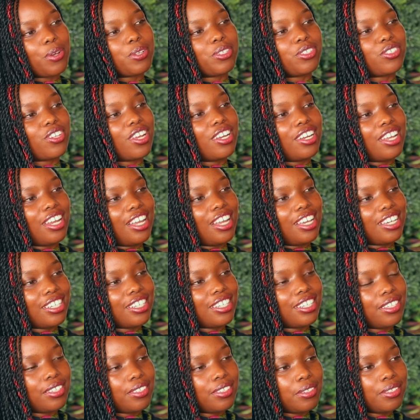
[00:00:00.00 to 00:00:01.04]
So I was trying to, like,
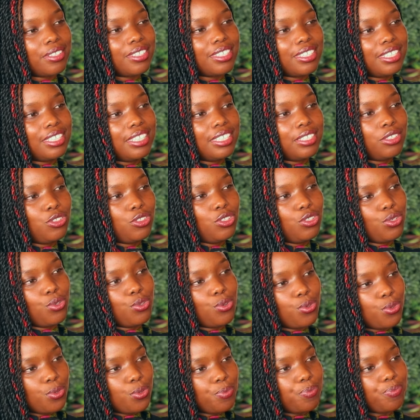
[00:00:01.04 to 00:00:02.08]

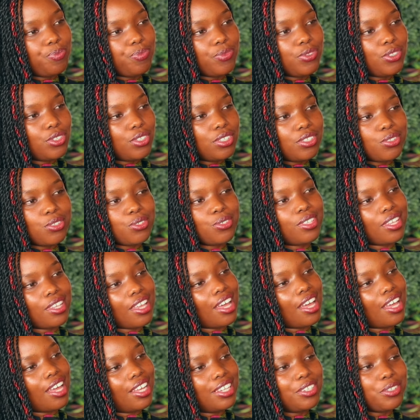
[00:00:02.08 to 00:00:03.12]
do
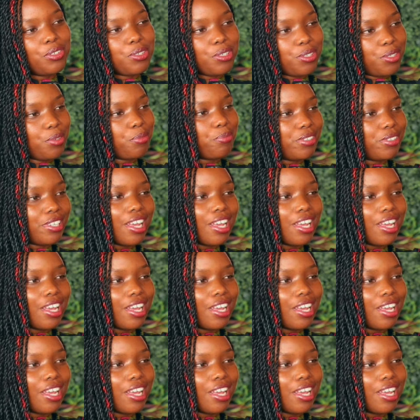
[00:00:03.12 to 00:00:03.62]
the YouTube